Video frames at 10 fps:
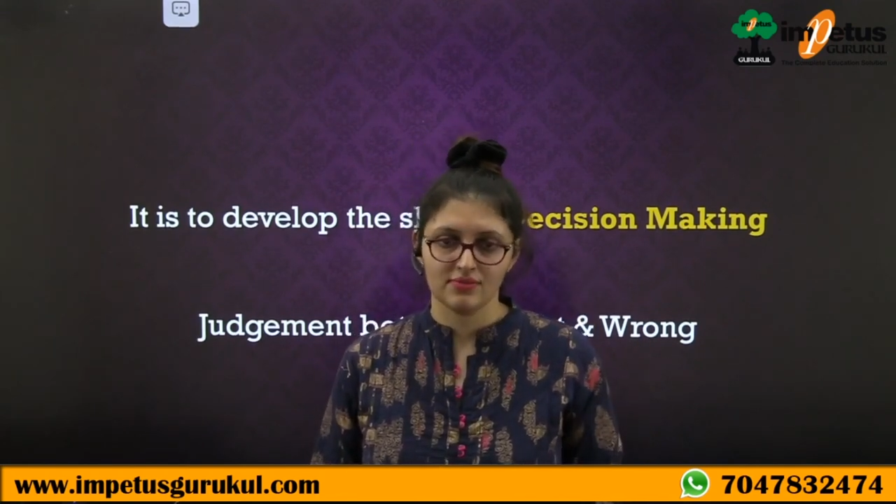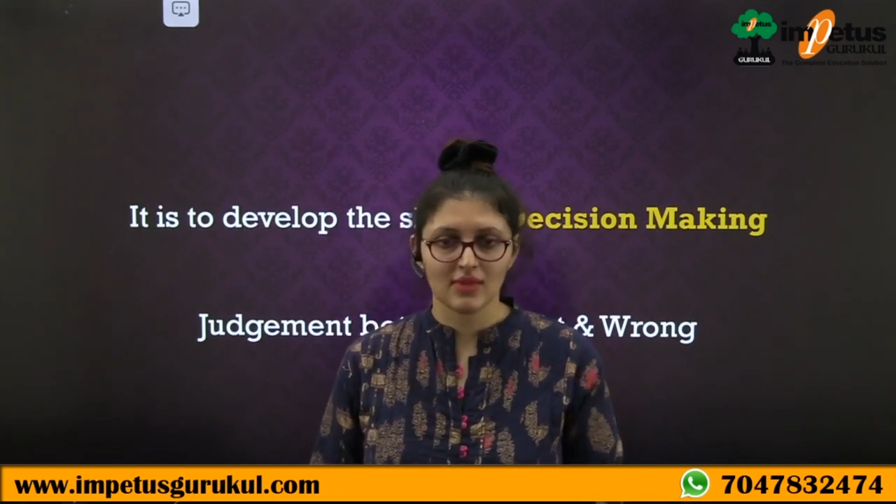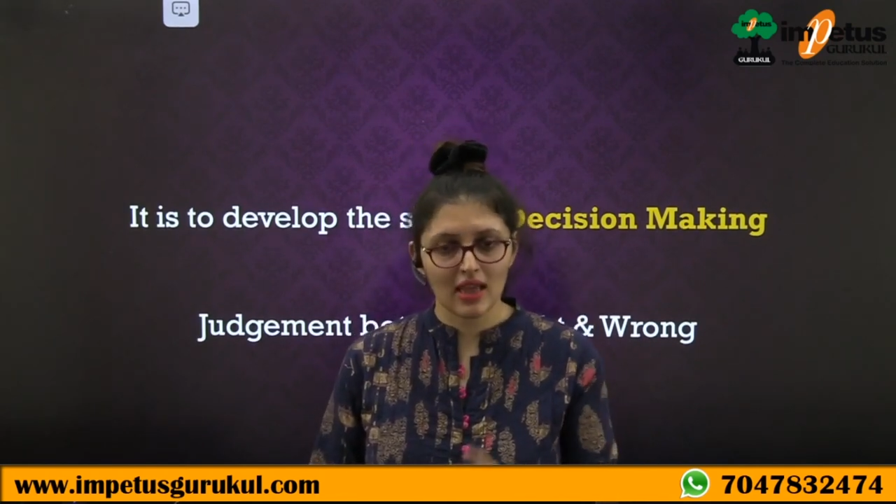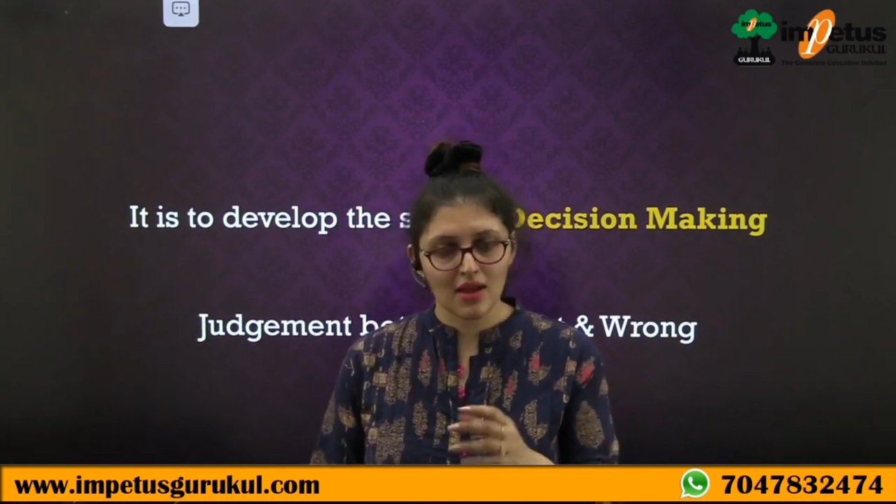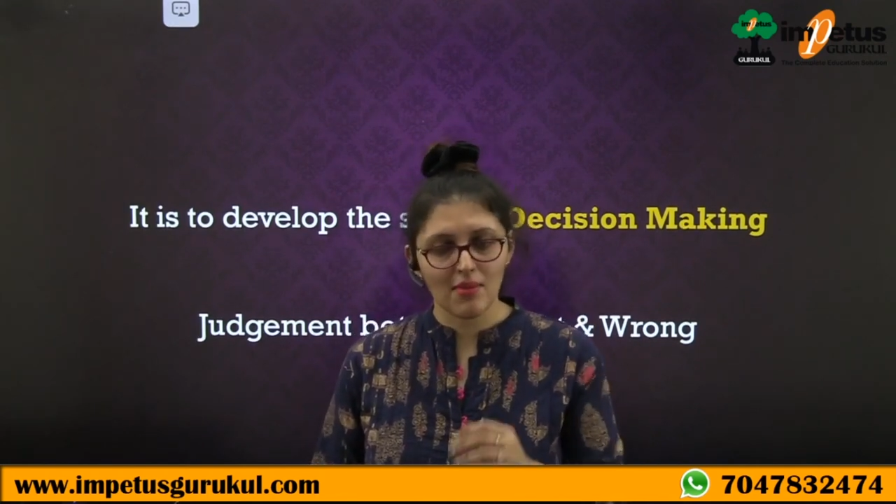
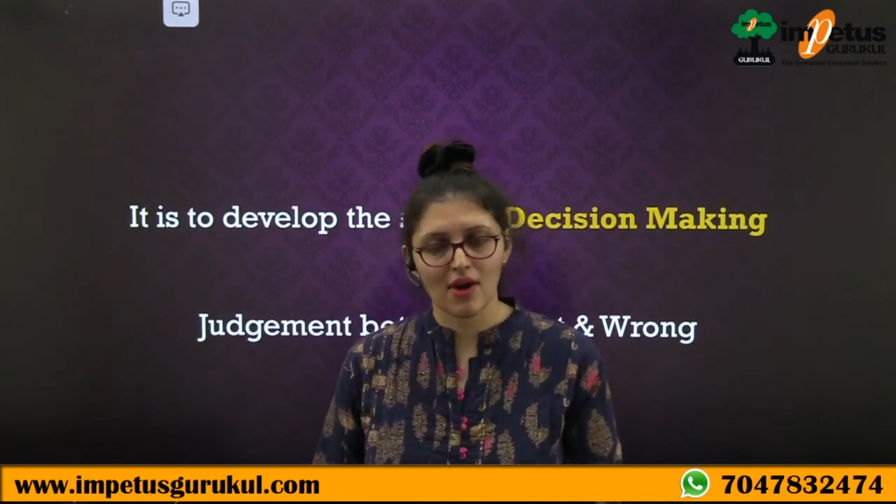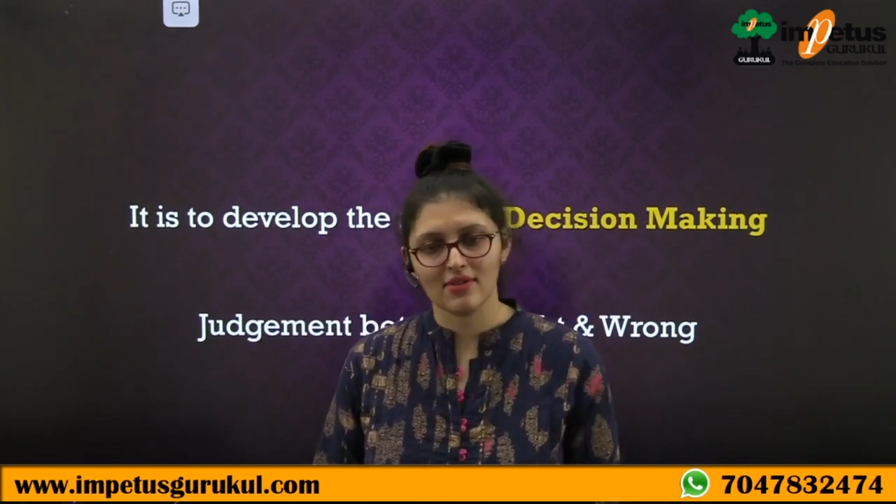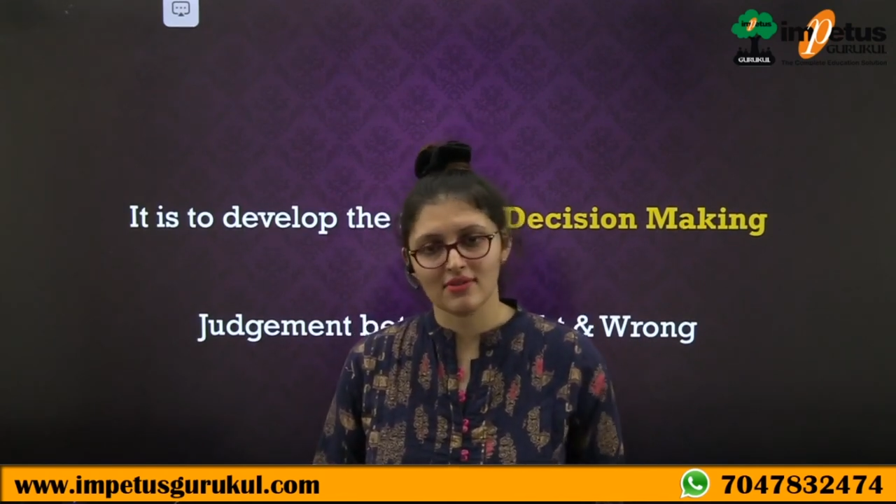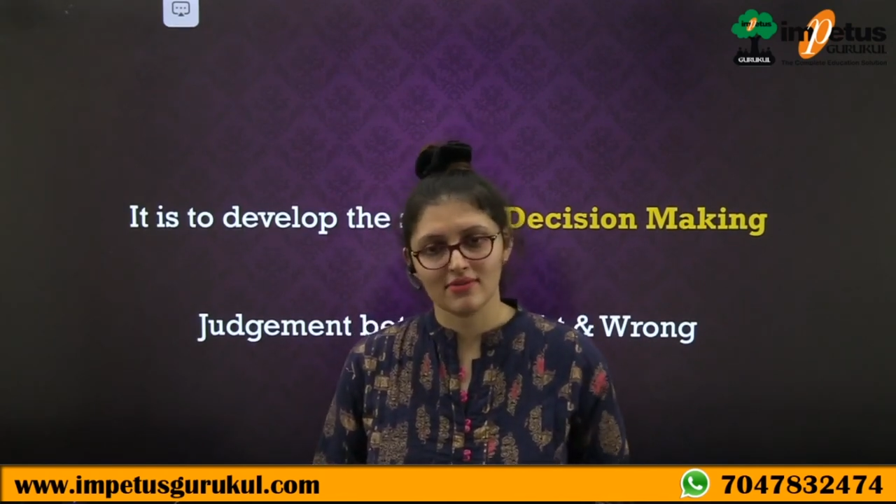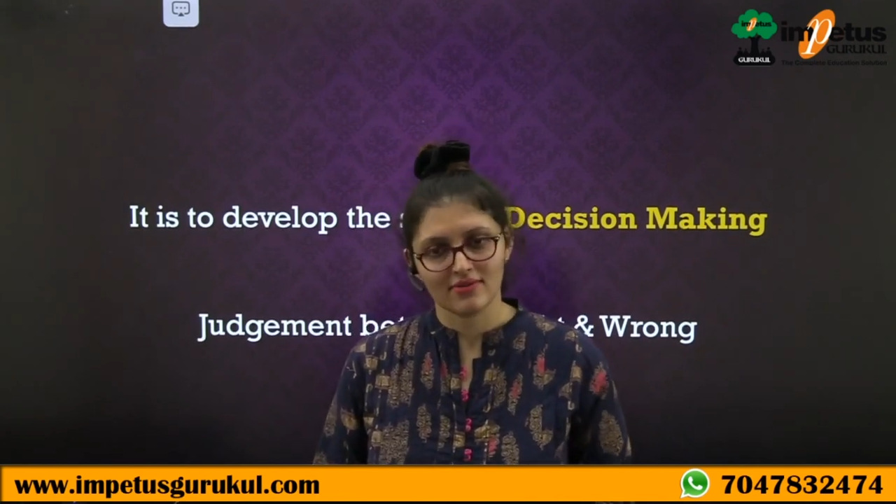Think about
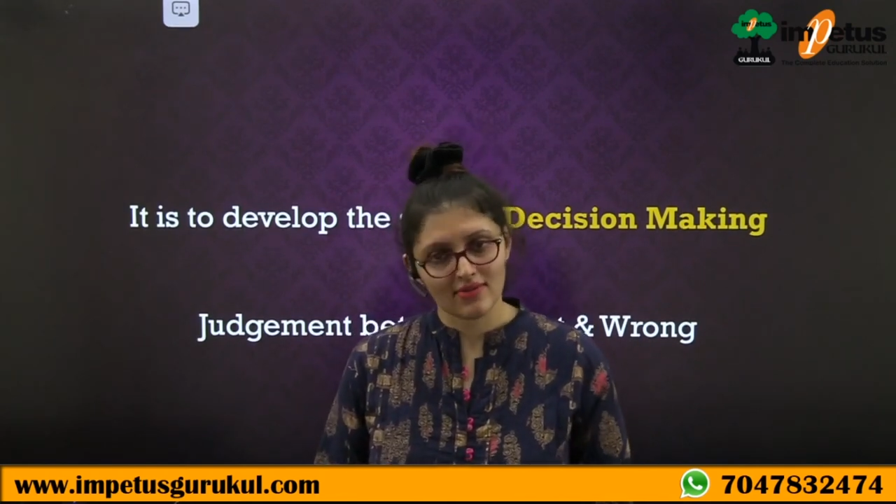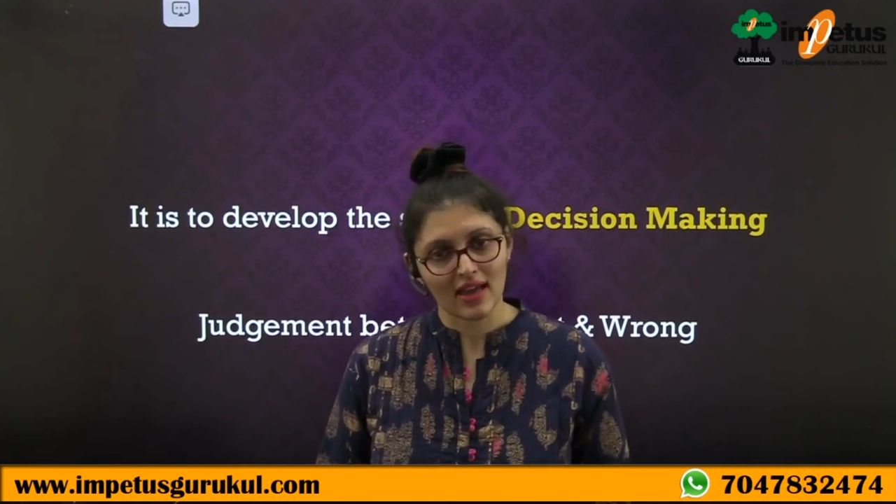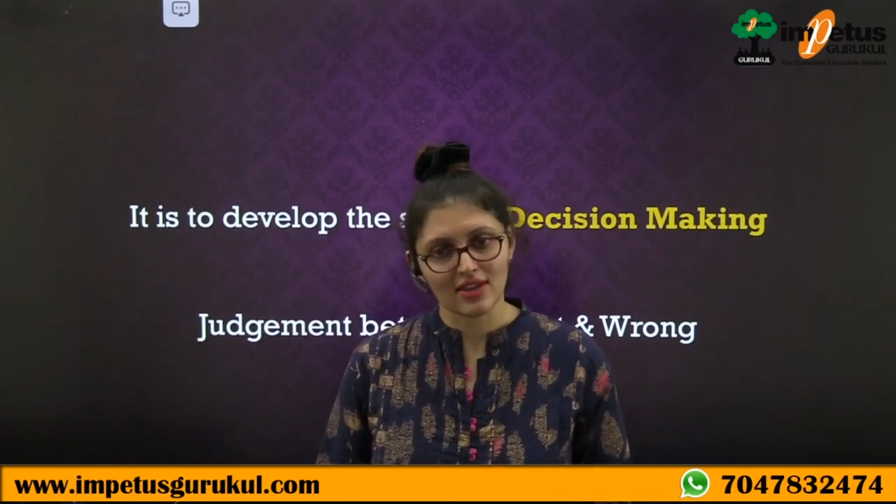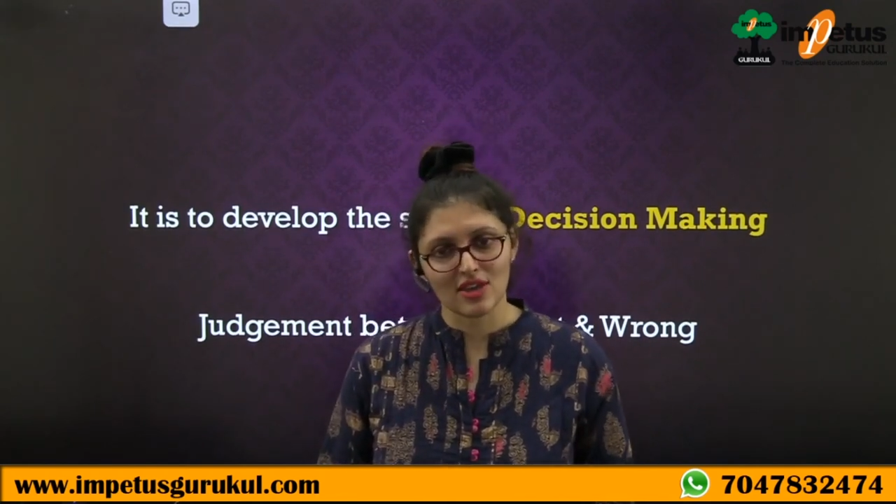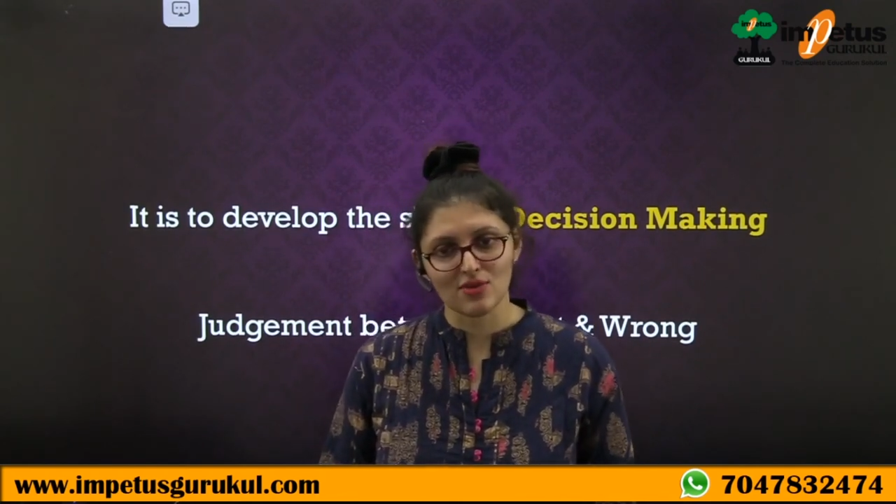it.
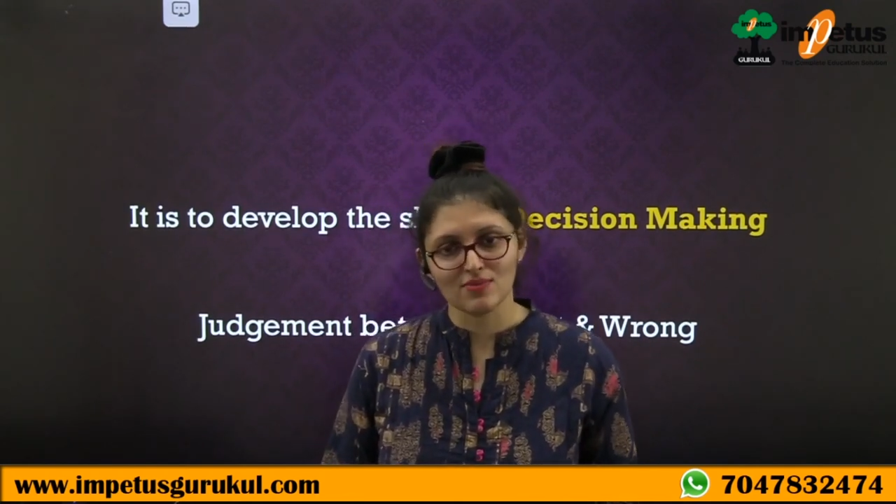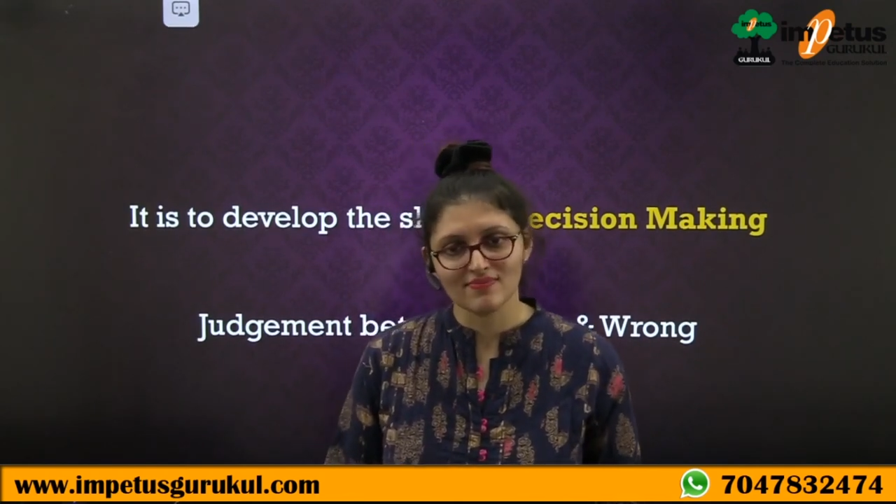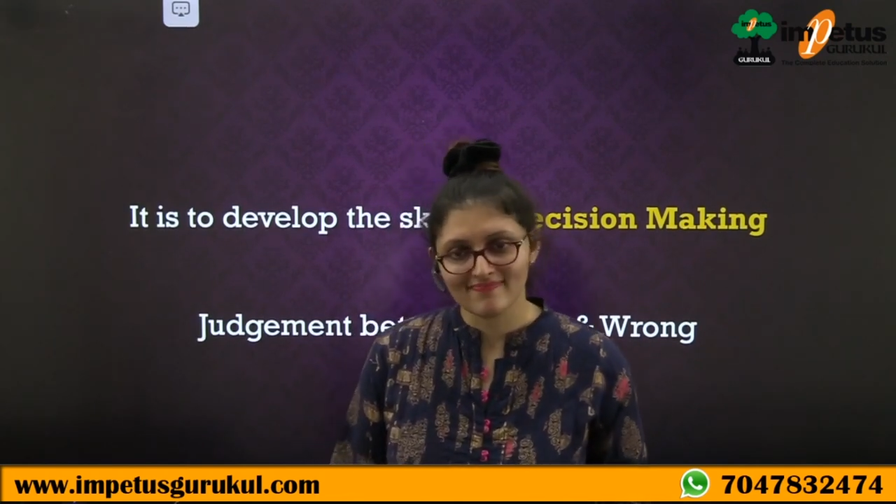Thank you.